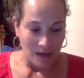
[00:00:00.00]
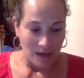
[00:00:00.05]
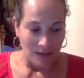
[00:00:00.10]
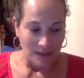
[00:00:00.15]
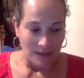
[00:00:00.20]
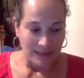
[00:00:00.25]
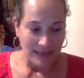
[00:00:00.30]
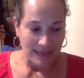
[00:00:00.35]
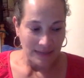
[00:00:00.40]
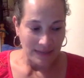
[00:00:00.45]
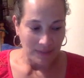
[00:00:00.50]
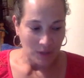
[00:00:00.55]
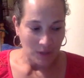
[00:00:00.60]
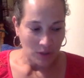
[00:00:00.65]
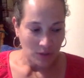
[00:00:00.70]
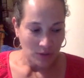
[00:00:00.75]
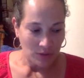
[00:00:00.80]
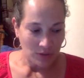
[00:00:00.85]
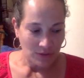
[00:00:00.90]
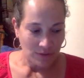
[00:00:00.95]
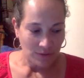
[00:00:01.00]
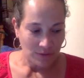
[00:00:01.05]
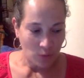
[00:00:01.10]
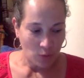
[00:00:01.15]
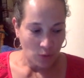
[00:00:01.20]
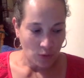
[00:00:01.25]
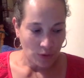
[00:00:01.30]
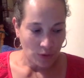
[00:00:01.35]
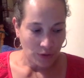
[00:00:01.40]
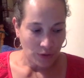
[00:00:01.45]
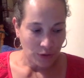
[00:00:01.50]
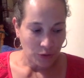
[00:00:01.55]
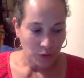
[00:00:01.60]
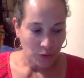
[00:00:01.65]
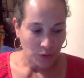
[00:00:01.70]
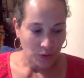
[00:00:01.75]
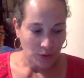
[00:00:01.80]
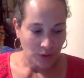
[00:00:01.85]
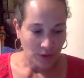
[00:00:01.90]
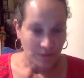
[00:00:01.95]
Same goes for
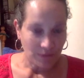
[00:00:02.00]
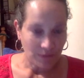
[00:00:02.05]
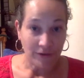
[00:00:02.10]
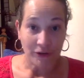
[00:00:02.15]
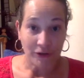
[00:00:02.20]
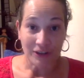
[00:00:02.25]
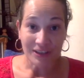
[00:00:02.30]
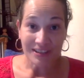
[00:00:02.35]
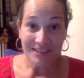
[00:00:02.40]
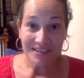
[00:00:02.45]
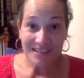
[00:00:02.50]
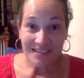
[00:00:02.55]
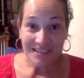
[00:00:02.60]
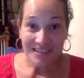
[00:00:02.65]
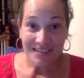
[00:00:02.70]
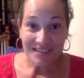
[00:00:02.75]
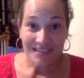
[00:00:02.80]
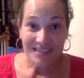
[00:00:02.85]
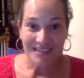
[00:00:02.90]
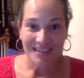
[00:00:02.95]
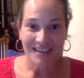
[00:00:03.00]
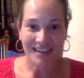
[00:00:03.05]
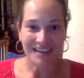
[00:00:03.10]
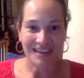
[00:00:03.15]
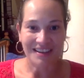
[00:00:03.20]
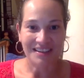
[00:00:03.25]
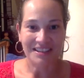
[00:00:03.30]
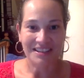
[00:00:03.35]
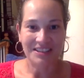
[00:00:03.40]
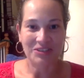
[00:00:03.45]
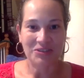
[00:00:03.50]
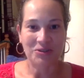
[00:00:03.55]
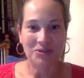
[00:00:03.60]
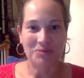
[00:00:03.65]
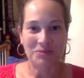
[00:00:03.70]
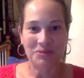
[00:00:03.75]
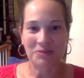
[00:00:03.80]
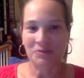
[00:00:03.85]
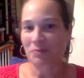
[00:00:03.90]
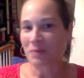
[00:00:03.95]
your furnace in
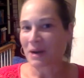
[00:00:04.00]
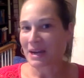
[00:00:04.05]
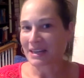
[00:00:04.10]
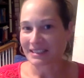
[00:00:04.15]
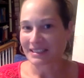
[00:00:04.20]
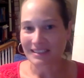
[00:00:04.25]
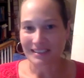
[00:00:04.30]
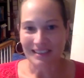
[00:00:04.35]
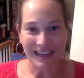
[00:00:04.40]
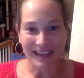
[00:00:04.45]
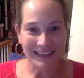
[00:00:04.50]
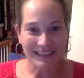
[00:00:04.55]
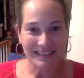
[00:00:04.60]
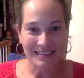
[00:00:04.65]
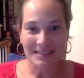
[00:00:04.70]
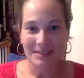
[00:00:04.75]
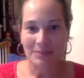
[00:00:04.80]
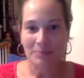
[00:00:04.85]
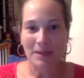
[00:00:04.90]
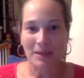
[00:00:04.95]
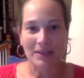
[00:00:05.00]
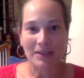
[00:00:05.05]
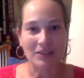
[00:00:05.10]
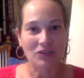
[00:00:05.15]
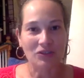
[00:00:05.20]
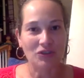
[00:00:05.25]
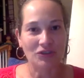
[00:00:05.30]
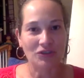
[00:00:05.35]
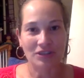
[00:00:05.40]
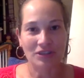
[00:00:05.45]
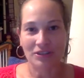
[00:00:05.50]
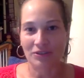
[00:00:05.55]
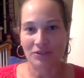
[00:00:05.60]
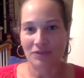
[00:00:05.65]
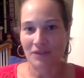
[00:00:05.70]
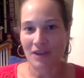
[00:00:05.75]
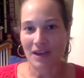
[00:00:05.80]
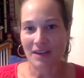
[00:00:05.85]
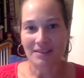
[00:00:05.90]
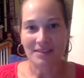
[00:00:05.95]
terms of pilot lights, making sure that
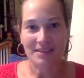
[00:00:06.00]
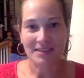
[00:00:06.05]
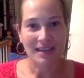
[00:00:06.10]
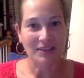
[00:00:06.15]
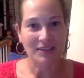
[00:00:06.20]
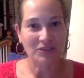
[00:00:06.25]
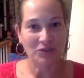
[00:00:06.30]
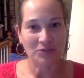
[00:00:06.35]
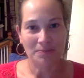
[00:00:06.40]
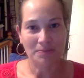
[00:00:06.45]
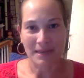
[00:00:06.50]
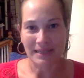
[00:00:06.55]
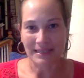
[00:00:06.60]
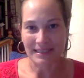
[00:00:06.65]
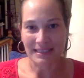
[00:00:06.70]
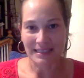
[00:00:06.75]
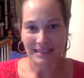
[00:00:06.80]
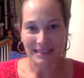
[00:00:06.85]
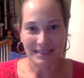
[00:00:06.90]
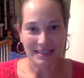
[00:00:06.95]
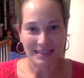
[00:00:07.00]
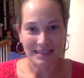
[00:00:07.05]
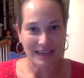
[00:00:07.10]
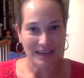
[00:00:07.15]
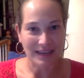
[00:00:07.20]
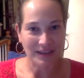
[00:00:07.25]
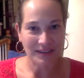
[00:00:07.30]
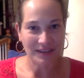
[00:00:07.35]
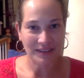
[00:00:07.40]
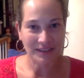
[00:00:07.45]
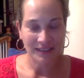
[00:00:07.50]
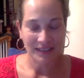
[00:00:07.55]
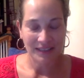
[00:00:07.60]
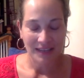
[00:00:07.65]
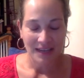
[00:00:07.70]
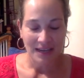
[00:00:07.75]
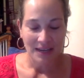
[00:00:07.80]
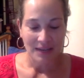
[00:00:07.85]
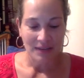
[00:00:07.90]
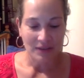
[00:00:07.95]
you've got scheduled maintenance there.
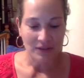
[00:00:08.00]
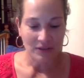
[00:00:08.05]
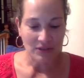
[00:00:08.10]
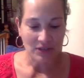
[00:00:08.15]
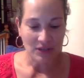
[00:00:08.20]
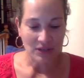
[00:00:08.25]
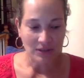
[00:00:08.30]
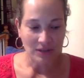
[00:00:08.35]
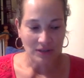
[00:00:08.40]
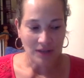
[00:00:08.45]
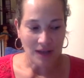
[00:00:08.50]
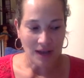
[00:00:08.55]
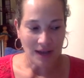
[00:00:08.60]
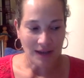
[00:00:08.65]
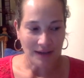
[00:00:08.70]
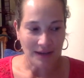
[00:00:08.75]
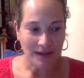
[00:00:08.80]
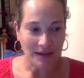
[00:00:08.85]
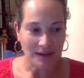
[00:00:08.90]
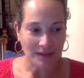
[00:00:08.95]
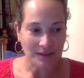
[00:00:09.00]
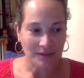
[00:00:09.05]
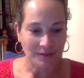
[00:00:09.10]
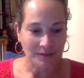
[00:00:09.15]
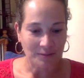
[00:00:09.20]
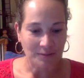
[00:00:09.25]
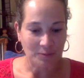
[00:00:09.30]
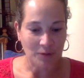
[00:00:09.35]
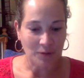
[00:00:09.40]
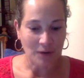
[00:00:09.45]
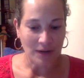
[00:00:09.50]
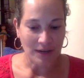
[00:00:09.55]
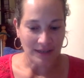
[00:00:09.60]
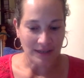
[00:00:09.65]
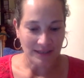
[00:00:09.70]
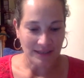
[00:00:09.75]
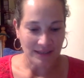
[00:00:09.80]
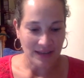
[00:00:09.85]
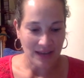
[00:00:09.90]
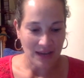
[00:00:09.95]
There's a lot of
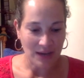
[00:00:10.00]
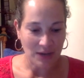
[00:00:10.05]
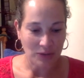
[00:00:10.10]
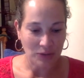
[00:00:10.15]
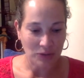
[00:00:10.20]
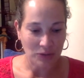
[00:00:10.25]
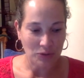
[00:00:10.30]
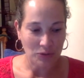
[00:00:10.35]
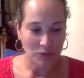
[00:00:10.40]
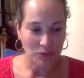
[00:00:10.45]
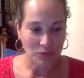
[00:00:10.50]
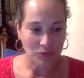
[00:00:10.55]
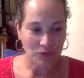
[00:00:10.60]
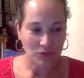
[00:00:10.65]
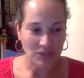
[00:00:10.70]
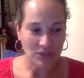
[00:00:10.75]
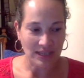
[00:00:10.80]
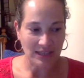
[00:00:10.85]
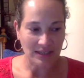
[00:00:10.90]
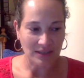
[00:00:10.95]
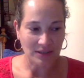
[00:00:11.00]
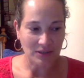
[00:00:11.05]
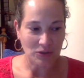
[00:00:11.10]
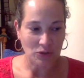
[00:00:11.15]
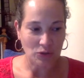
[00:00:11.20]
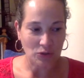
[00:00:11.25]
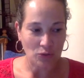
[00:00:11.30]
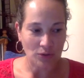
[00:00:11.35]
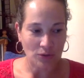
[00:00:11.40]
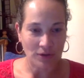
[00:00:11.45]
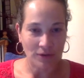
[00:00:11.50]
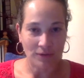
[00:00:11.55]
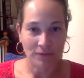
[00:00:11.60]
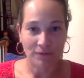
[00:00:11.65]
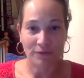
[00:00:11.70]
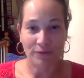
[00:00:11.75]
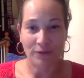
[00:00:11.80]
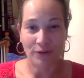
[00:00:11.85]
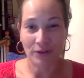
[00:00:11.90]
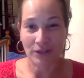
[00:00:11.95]
products now used in your
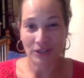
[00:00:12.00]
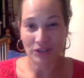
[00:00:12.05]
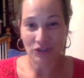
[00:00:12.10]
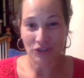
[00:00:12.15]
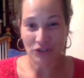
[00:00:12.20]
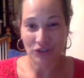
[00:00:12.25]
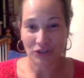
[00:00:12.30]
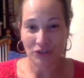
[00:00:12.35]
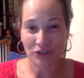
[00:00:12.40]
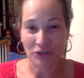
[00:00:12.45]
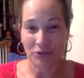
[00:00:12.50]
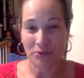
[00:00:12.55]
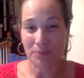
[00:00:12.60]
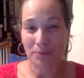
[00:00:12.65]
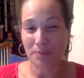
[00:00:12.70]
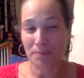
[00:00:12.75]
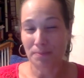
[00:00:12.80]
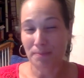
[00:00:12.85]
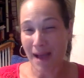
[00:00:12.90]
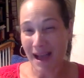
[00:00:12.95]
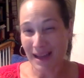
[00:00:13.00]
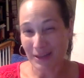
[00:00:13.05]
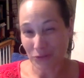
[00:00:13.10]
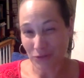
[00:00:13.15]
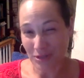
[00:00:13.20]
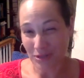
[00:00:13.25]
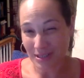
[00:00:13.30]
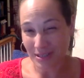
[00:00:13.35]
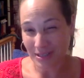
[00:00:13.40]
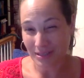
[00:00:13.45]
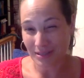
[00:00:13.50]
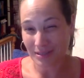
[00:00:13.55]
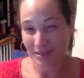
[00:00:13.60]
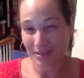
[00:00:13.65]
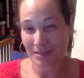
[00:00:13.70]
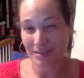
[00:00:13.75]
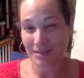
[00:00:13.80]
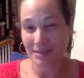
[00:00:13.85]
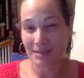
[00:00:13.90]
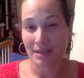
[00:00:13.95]
furniture, your
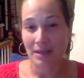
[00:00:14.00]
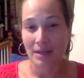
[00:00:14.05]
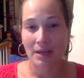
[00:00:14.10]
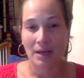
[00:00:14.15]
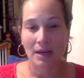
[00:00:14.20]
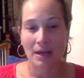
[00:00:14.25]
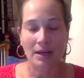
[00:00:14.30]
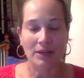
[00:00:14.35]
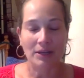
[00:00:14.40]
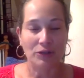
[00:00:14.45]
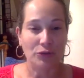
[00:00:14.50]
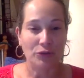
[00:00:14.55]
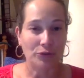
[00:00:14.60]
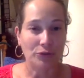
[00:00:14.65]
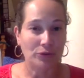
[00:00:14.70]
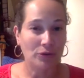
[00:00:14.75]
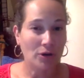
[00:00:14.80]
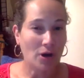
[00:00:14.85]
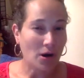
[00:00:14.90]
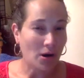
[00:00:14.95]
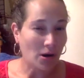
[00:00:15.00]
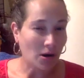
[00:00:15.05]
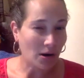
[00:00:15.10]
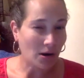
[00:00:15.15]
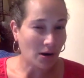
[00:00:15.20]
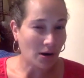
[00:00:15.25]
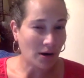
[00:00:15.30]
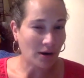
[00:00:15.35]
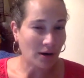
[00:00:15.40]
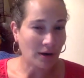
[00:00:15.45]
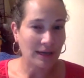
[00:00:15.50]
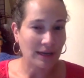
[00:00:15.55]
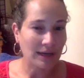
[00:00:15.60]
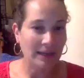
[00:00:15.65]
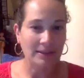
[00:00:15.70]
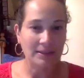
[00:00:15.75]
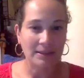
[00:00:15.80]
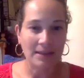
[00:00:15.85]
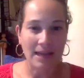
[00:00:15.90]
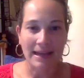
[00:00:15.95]
mattresses, in your car and
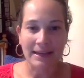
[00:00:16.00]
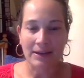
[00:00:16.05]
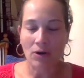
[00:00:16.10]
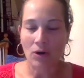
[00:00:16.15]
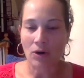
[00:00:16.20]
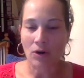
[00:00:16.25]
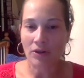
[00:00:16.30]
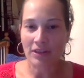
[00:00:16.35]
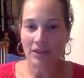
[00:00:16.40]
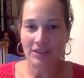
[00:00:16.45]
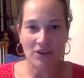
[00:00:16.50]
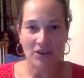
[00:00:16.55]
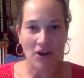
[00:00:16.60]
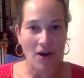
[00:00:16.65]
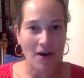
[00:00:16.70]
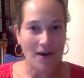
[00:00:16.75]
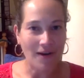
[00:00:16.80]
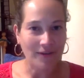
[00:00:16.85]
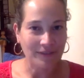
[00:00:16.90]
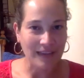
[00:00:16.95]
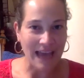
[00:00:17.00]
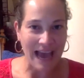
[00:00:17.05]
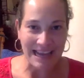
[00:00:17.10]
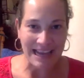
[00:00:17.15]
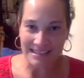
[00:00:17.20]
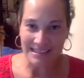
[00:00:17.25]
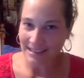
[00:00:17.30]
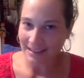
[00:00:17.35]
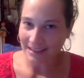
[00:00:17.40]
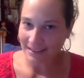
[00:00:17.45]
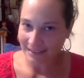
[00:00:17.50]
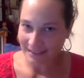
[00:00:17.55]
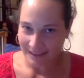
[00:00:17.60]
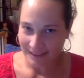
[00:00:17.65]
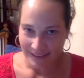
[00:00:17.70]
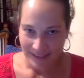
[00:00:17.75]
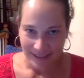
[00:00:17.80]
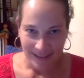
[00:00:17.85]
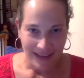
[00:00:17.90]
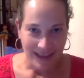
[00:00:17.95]
the like, all this off-gassing
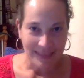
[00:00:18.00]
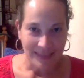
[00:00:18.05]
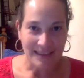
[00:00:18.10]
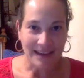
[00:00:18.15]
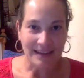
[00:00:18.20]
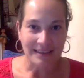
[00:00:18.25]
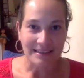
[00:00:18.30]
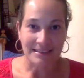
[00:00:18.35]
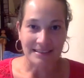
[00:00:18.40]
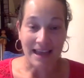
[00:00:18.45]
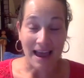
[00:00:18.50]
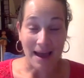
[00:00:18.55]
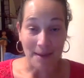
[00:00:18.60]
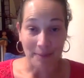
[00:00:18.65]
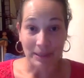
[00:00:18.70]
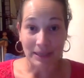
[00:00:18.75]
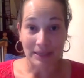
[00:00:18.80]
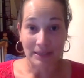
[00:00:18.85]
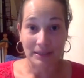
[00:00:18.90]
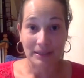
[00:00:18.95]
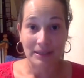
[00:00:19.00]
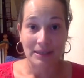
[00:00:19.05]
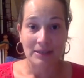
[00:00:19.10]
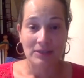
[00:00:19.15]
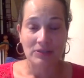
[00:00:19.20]
that is happening.